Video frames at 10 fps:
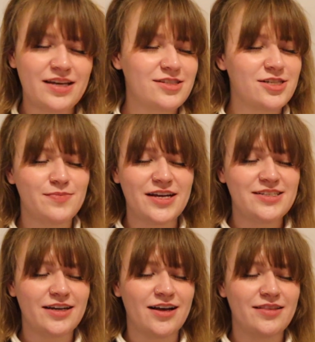that's just my
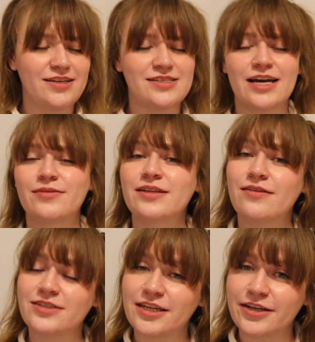take on this, and I would
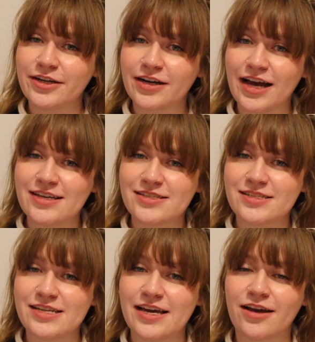love to hear your guys'
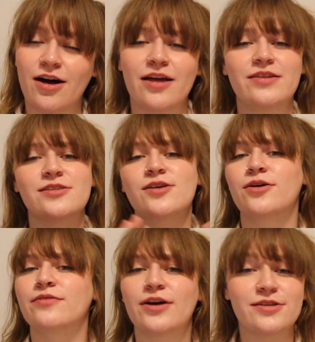take on this
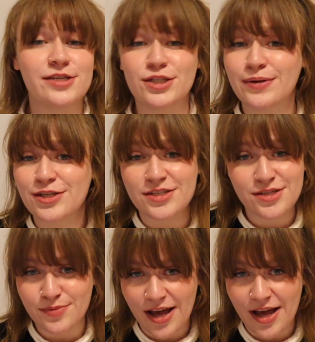overall situation as